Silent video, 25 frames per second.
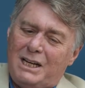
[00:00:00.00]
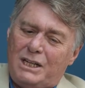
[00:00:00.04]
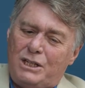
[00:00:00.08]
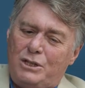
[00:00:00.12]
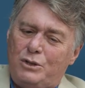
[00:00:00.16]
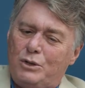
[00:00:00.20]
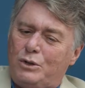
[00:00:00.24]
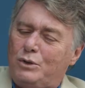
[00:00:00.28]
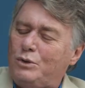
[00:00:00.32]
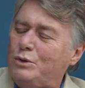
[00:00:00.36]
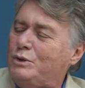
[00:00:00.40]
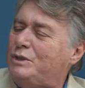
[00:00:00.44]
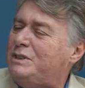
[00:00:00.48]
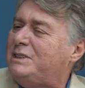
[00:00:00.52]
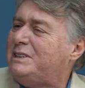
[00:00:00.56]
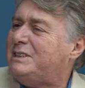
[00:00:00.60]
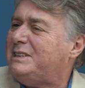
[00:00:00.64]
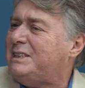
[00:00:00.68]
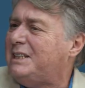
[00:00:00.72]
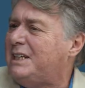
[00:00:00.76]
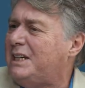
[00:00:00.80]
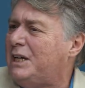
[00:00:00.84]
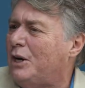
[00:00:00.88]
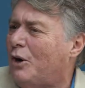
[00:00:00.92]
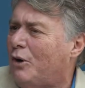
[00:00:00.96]
You could
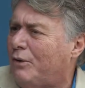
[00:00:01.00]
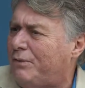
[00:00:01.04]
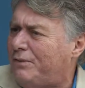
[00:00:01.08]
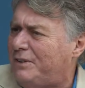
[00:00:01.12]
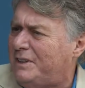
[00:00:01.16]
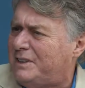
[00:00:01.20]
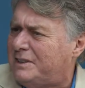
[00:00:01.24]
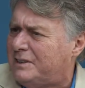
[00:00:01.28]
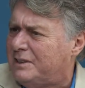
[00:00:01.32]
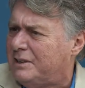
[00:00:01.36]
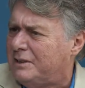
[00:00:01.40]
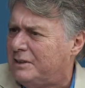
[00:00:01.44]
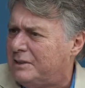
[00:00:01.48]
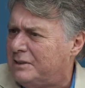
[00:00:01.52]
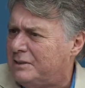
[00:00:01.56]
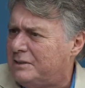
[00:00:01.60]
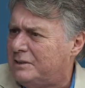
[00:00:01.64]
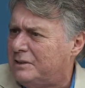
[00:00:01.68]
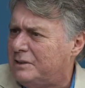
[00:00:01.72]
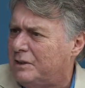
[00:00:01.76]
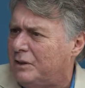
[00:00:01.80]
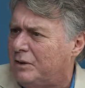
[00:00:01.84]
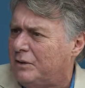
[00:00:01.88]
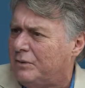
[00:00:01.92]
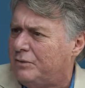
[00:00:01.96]
see
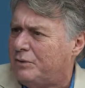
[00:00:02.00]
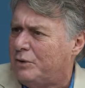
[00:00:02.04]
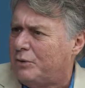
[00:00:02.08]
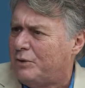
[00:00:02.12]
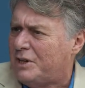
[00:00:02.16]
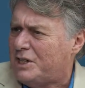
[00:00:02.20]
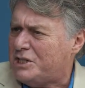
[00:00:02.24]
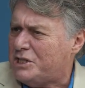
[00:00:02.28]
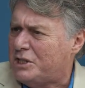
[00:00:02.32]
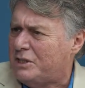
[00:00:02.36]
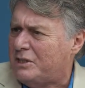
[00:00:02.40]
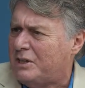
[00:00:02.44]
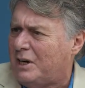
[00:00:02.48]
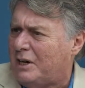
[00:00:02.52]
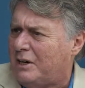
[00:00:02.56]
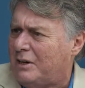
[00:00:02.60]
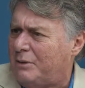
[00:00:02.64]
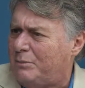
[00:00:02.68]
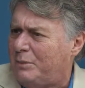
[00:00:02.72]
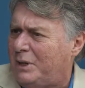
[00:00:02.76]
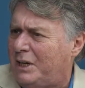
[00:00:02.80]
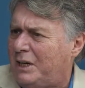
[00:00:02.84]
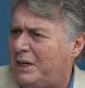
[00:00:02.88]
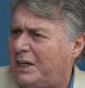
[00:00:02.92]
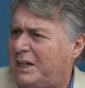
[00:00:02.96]
officers of the Russian
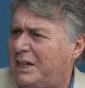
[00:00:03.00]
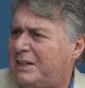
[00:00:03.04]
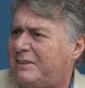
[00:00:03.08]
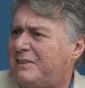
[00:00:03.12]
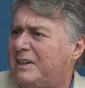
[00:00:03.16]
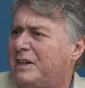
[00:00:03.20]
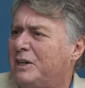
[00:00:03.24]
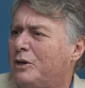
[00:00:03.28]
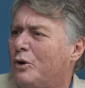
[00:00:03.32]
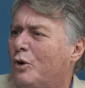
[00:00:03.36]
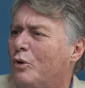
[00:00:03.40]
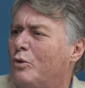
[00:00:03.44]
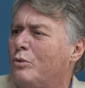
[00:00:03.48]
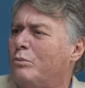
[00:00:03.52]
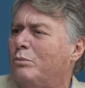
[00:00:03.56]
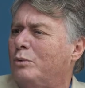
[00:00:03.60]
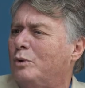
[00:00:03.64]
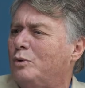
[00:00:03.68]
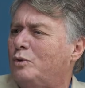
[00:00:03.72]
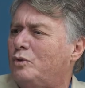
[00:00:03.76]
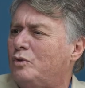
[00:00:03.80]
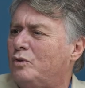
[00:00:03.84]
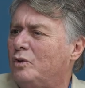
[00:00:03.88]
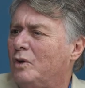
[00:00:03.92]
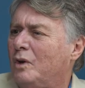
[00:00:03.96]
army eating
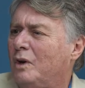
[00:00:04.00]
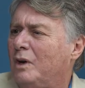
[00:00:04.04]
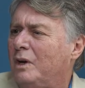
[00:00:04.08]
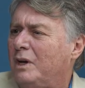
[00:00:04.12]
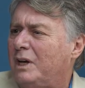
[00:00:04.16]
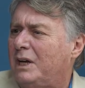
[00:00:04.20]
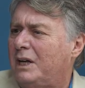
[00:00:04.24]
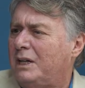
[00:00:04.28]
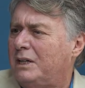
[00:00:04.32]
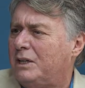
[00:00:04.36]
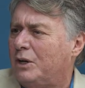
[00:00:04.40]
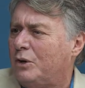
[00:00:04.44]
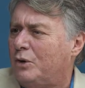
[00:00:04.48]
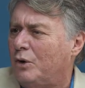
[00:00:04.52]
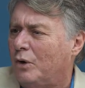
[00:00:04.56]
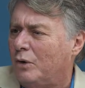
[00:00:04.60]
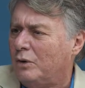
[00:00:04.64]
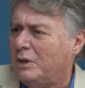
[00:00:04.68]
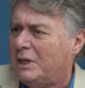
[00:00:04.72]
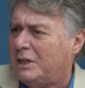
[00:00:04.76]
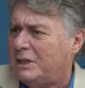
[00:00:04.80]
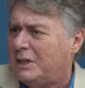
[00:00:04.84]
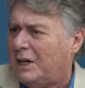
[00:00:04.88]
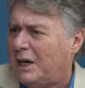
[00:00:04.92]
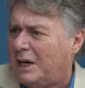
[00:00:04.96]
hummus in the
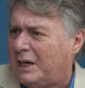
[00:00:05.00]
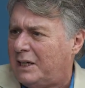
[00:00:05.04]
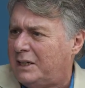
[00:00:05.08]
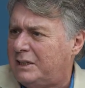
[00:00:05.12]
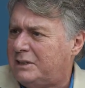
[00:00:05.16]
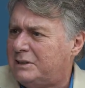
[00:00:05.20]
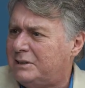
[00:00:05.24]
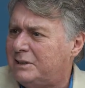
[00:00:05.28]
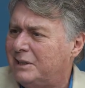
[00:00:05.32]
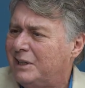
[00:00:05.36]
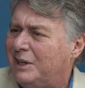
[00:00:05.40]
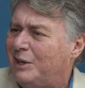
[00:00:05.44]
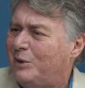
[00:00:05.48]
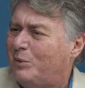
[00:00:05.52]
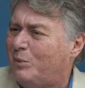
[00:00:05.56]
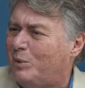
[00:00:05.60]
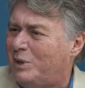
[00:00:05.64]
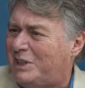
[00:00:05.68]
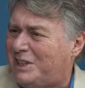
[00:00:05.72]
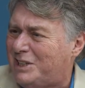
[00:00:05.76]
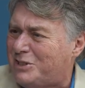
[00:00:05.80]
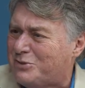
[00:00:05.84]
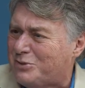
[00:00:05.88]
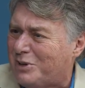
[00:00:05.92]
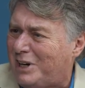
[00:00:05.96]
Golan Heights
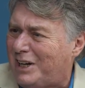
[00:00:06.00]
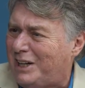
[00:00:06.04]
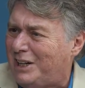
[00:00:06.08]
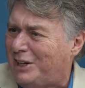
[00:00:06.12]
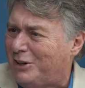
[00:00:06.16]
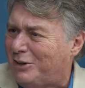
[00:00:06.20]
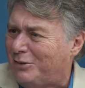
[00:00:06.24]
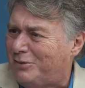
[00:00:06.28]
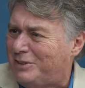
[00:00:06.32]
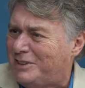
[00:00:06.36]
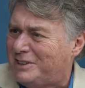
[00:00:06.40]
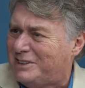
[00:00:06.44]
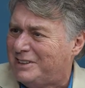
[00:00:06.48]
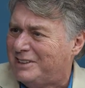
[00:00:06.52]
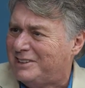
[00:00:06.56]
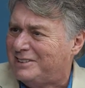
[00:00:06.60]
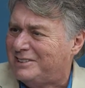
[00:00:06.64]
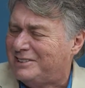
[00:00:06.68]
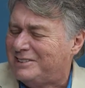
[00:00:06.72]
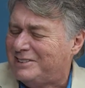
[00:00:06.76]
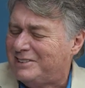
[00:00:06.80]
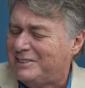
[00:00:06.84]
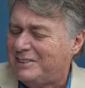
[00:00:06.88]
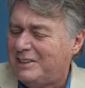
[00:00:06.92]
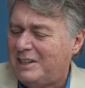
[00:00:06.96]
with Israeli
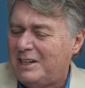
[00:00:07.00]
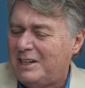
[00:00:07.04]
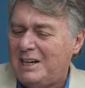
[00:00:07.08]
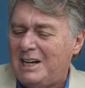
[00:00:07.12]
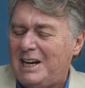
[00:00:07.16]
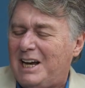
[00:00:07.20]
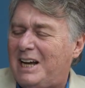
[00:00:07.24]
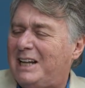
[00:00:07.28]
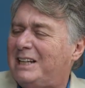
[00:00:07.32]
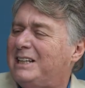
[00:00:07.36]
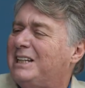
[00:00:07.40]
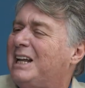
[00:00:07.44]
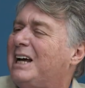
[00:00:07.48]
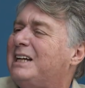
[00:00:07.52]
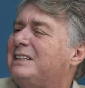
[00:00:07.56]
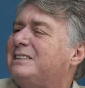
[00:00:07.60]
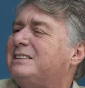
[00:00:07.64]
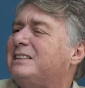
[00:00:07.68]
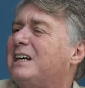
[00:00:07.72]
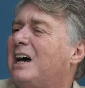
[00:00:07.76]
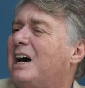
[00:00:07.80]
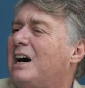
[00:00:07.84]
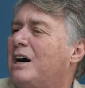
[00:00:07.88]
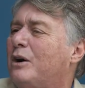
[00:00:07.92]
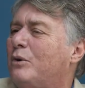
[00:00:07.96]
officers. And
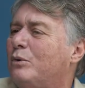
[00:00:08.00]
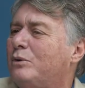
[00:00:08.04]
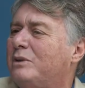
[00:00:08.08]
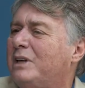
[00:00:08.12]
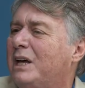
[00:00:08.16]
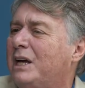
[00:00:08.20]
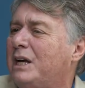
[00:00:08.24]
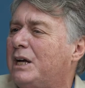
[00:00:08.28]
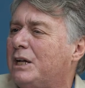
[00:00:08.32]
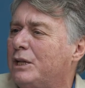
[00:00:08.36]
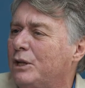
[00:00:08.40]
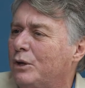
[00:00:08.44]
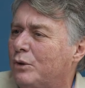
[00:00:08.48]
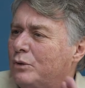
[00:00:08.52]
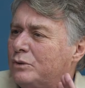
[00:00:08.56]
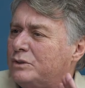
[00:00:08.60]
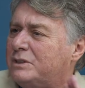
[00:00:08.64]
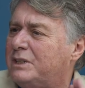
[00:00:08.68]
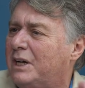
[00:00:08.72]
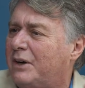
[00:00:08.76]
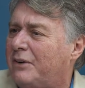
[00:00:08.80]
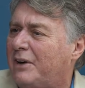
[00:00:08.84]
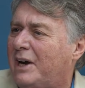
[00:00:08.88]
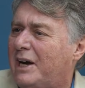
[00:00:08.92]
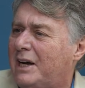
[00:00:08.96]
that's how they closed
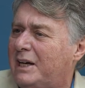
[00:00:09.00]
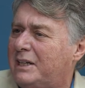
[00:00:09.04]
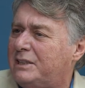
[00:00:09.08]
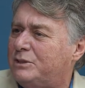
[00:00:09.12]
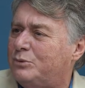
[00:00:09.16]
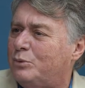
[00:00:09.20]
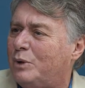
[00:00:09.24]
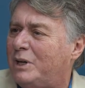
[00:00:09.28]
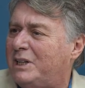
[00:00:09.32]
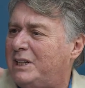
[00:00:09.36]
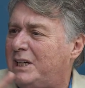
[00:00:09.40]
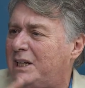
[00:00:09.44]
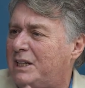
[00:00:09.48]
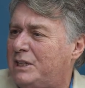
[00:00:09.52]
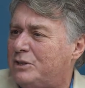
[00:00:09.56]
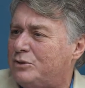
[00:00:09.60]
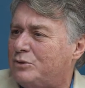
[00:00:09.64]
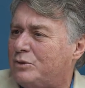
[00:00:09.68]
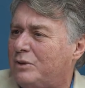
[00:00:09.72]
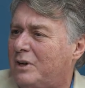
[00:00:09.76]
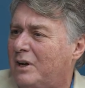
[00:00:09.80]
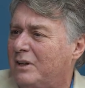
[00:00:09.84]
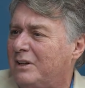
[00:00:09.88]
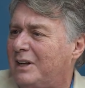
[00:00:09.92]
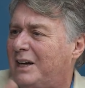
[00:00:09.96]
their eyes when
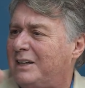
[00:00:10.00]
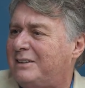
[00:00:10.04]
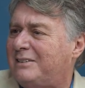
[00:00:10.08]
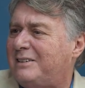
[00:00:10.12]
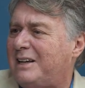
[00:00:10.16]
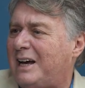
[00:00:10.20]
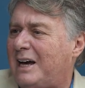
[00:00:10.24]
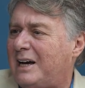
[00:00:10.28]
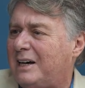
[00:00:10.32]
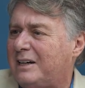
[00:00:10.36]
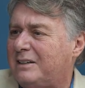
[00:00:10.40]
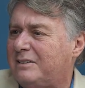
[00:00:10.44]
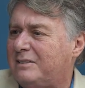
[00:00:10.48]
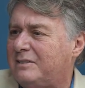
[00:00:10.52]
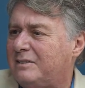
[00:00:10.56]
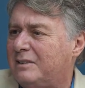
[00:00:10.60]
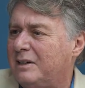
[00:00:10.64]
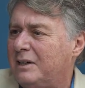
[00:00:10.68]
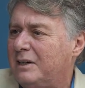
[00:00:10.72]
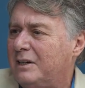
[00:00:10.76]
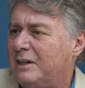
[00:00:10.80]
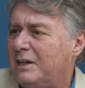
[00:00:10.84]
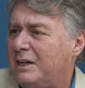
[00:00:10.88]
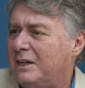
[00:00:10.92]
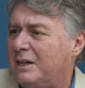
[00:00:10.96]
Israel attacked
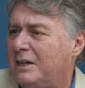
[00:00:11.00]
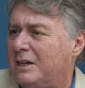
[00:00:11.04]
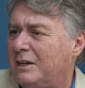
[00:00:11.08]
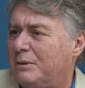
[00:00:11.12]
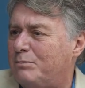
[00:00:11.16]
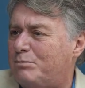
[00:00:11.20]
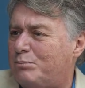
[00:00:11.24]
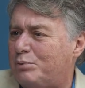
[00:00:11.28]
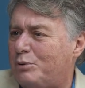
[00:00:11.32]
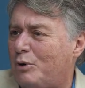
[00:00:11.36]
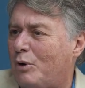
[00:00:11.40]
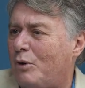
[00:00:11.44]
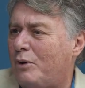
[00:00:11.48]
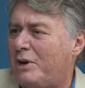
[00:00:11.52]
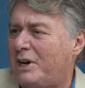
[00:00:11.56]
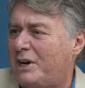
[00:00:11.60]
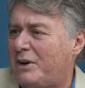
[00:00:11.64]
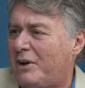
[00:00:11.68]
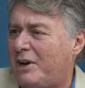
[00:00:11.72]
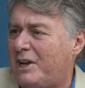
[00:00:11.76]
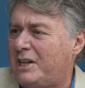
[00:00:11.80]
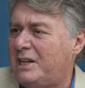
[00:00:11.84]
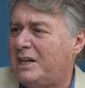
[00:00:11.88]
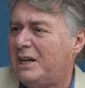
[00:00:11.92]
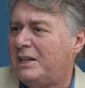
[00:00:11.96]
uh, eh, pro
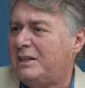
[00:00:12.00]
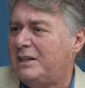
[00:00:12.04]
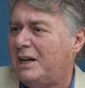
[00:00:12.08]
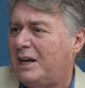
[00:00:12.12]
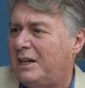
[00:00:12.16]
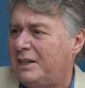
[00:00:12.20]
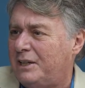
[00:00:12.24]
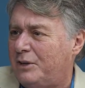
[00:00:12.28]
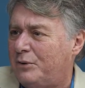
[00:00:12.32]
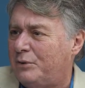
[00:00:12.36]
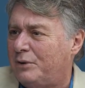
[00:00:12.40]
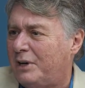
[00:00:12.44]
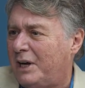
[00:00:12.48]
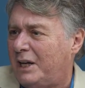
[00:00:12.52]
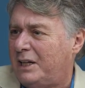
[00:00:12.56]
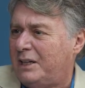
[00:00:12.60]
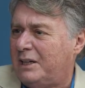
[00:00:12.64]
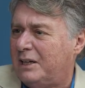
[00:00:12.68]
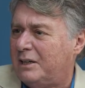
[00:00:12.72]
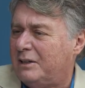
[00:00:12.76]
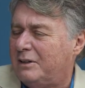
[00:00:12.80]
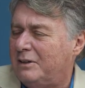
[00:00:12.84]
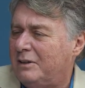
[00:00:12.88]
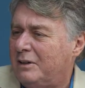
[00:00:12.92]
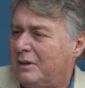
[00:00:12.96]
Iranian and
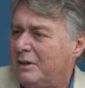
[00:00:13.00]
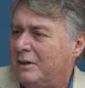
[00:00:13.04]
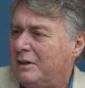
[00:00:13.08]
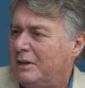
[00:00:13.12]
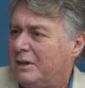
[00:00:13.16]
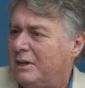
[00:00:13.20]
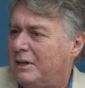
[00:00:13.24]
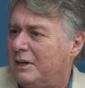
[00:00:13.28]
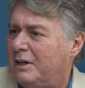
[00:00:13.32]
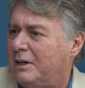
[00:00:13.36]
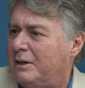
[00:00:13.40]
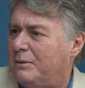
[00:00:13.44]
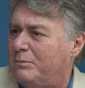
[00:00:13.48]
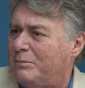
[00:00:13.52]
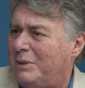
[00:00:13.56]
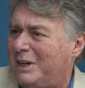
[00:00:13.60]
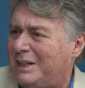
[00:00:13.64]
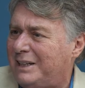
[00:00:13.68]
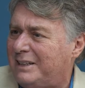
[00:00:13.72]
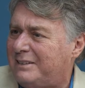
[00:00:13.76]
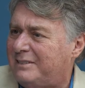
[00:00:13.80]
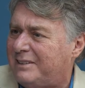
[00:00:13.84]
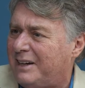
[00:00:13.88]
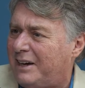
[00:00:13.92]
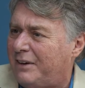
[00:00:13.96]
Iranian uh,
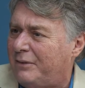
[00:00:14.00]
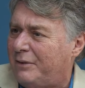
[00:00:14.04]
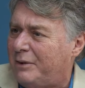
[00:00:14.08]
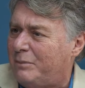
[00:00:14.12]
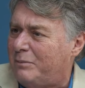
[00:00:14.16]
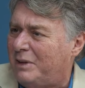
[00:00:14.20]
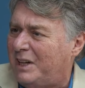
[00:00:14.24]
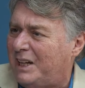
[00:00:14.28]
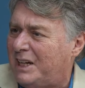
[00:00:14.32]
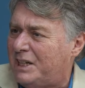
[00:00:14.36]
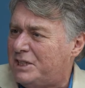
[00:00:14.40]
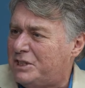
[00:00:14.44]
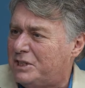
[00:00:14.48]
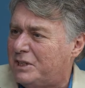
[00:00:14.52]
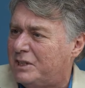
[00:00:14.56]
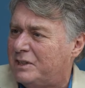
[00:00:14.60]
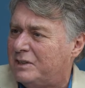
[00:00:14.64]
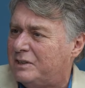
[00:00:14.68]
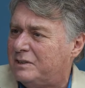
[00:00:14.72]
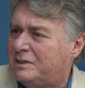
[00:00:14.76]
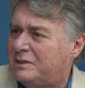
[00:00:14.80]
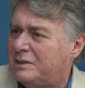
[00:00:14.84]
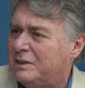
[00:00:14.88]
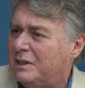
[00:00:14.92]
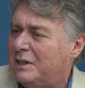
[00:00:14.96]
military
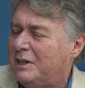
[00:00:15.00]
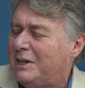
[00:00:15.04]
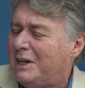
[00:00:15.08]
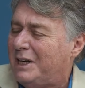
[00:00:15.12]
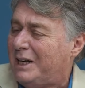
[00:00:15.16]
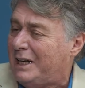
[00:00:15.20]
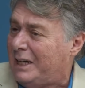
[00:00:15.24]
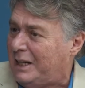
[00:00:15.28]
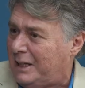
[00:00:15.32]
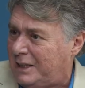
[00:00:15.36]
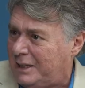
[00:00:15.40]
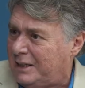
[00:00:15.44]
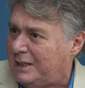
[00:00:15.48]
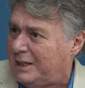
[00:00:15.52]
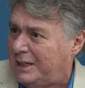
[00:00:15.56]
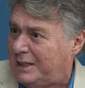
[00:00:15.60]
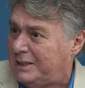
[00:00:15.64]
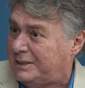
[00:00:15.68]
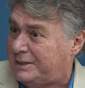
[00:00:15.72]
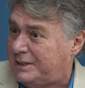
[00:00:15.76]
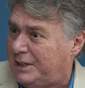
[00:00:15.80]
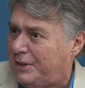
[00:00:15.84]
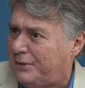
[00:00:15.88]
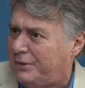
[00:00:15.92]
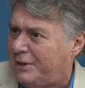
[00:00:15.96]
militias in, in
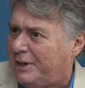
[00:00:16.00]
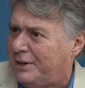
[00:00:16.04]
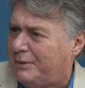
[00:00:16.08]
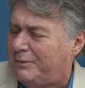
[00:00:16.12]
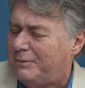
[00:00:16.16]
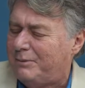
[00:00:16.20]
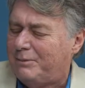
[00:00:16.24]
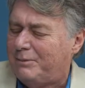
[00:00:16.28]
Syria.